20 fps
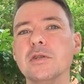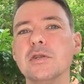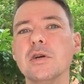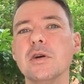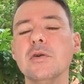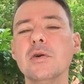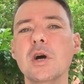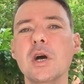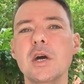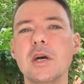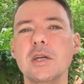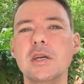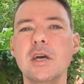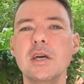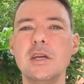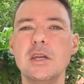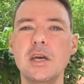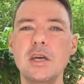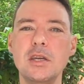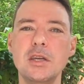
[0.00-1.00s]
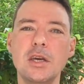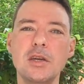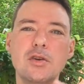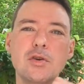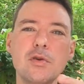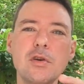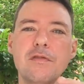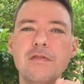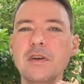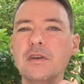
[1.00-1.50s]
So they're
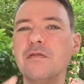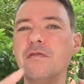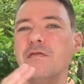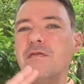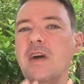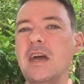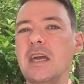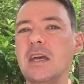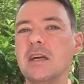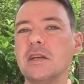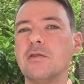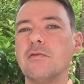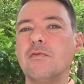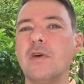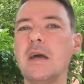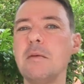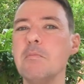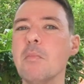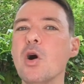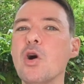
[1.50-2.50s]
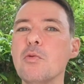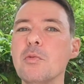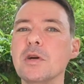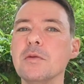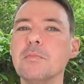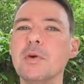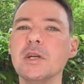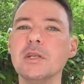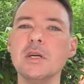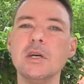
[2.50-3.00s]
doing things fake at the right
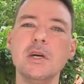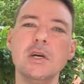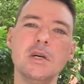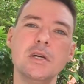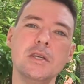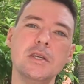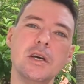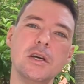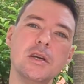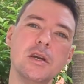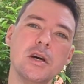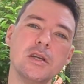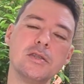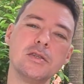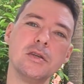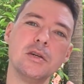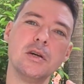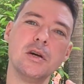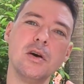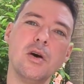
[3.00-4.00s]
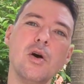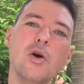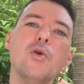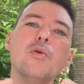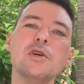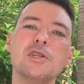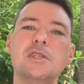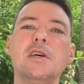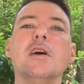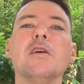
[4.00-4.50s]
moment, but they're not
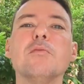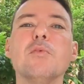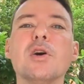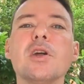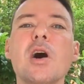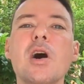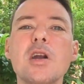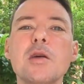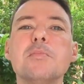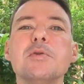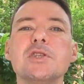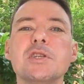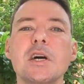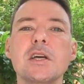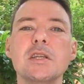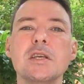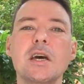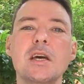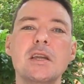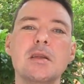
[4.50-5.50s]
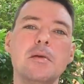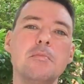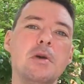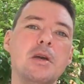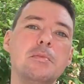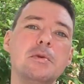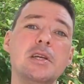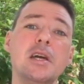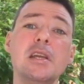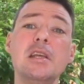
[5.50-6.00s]
always there 100%. And
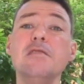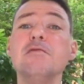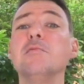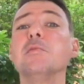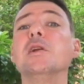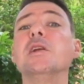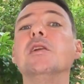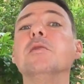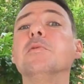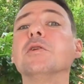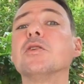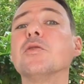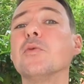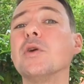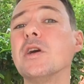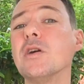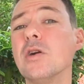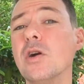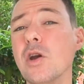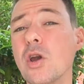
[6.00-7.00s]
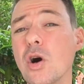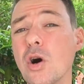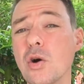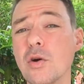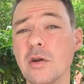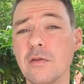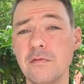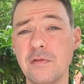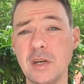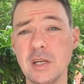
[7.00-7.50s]
maybe they leave them a little bit quicker
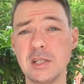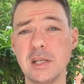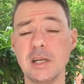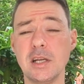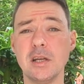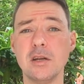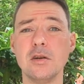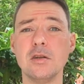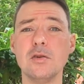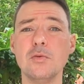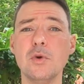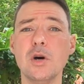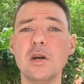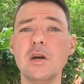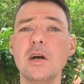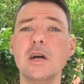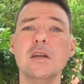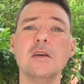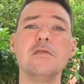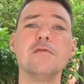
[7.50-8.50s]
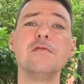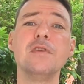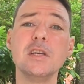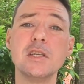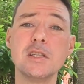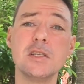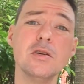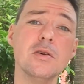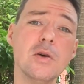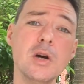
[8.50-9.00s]
alone and things like that on the water. And then things
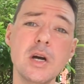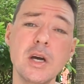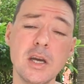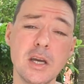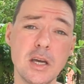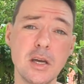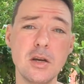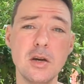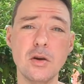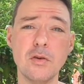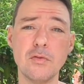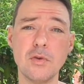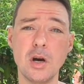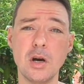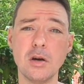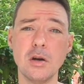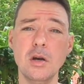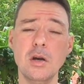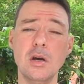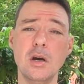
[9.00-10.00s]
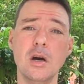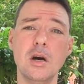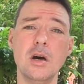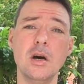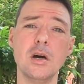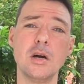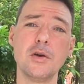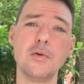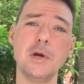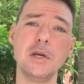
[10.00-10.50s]
still can go wrong
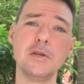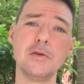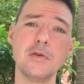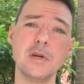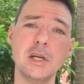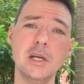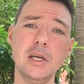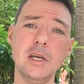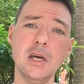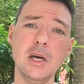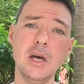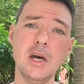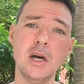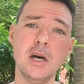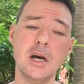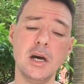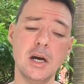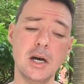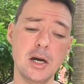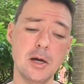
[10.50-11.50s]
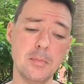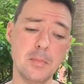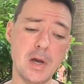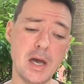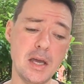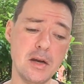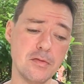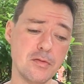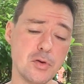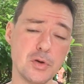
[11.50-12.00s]
quite quickly.
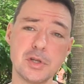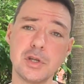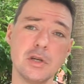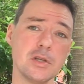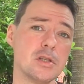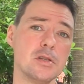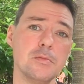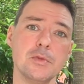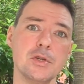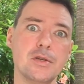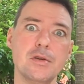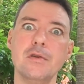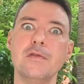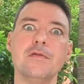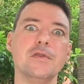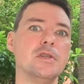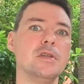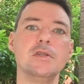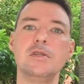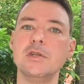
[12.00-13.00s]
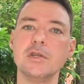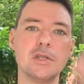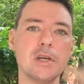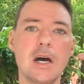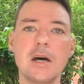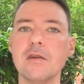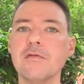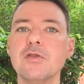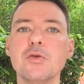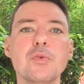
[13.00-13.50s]
And of course, customer service is just
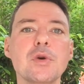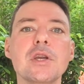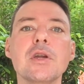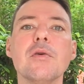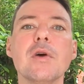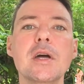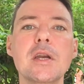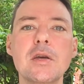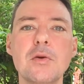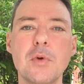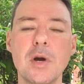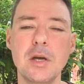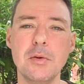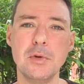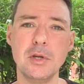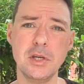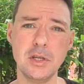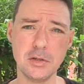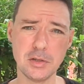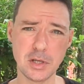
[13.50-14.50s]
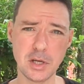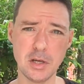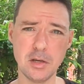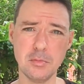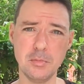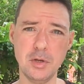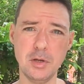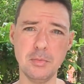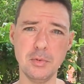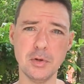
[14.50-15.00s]
out of the window anyway with these kind
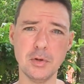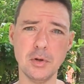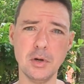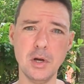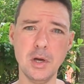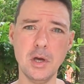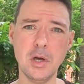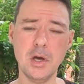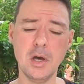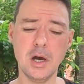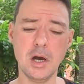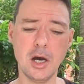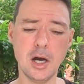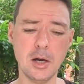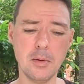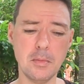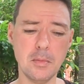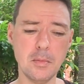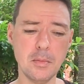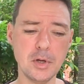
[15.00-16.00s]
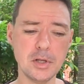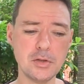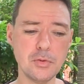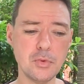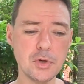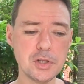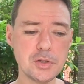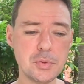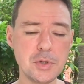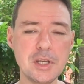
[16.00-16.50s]
of people. But the
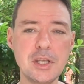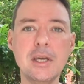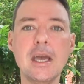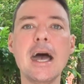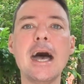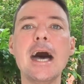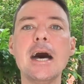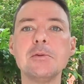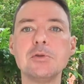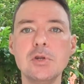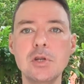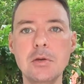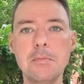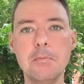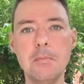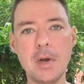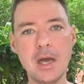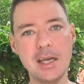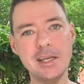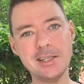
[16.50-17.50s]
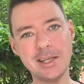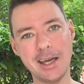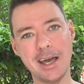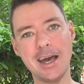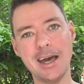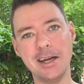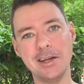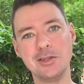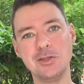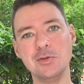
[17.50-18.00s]
ones with the absolutely amazing
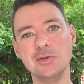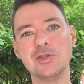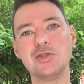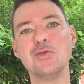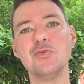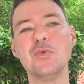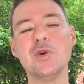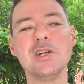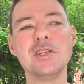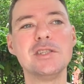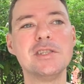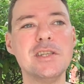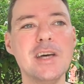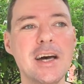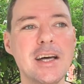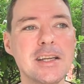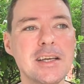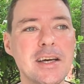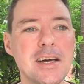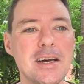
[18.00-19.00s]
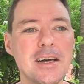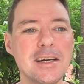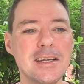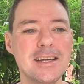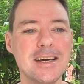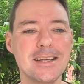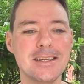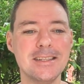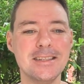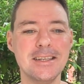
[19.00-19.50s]
attitudes, the ones that
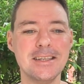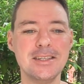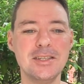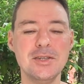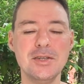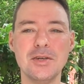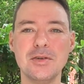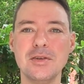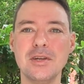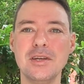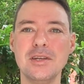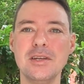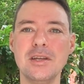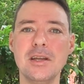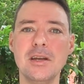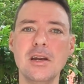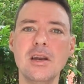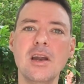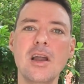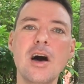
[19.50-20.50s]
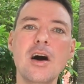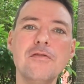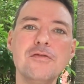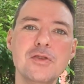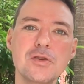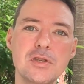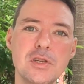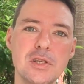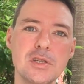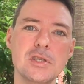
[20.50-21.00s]
you know, they love
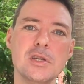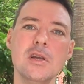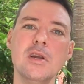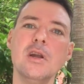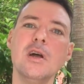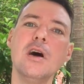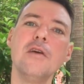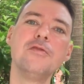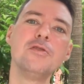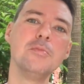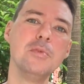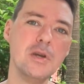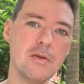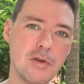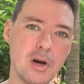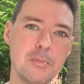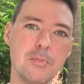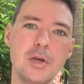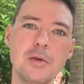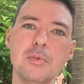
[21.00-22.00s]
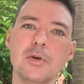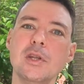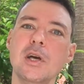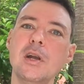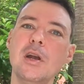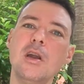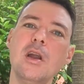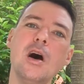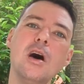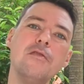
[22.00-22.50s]
to teach, they love to be around people, they
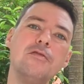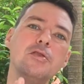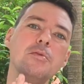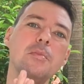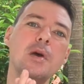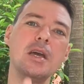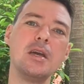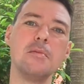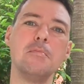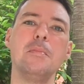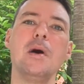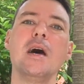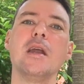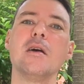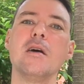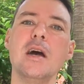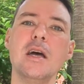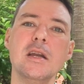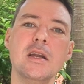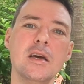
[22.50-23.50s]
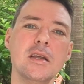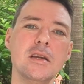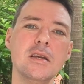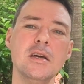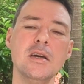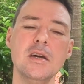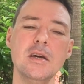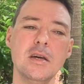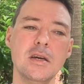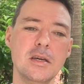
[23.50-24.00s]
love to make them better. And
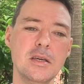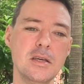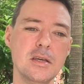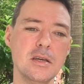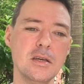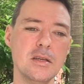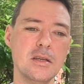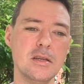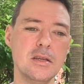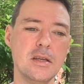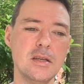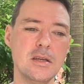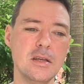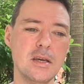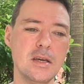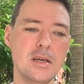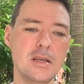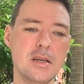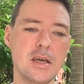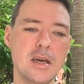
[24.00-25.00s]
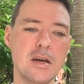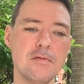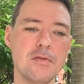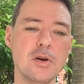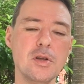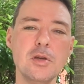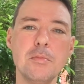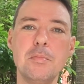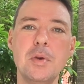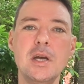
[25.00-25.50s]
they have
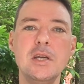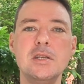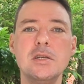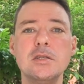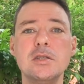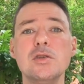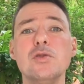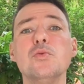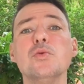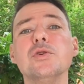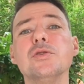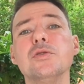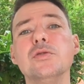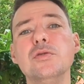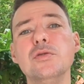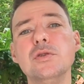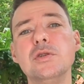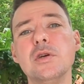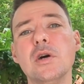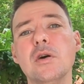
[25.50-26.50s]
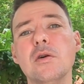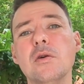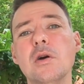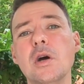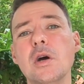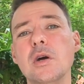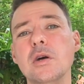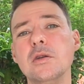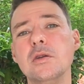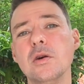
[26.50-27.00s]
all the patience in the world to do so.
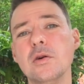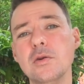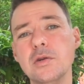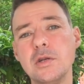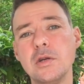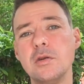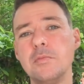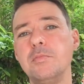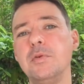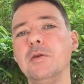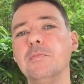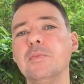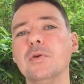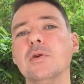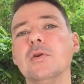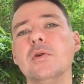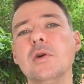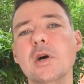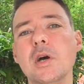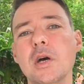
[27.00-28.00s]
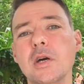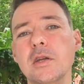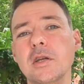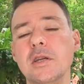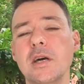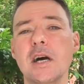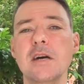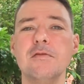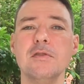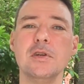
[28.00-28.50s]
Those are the people, the
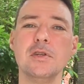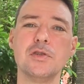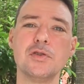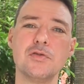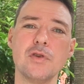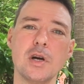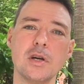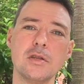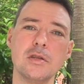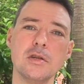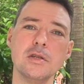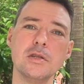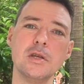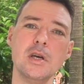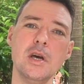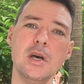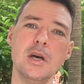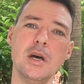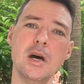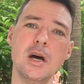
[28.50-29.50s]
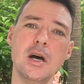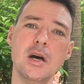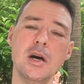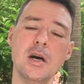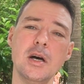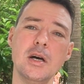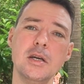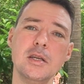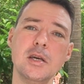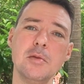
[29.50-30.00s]
diving instructors,
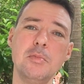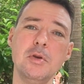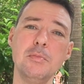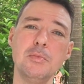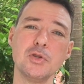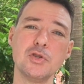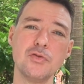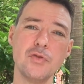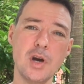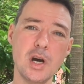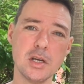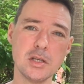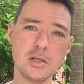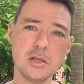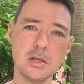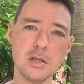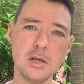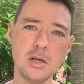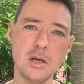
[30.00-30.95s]
that people trust.